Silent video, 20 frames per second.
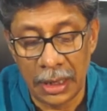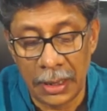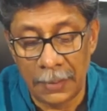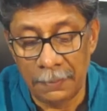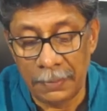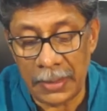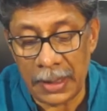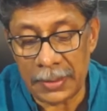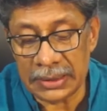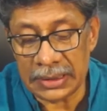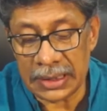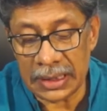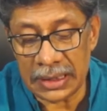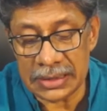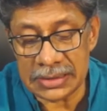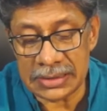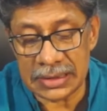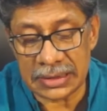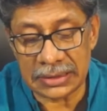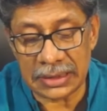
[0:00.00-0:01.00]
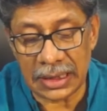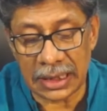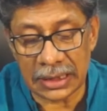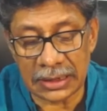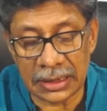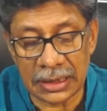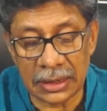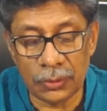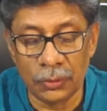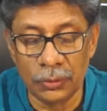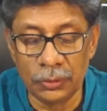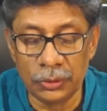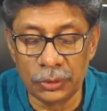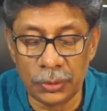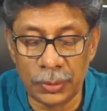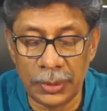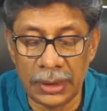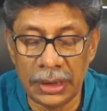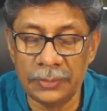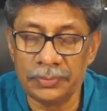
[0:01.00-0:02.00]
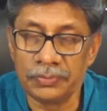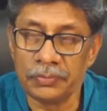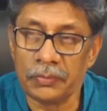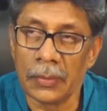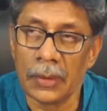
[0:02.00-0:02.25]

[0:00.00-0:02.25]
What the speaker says: Maybe the is it that going to be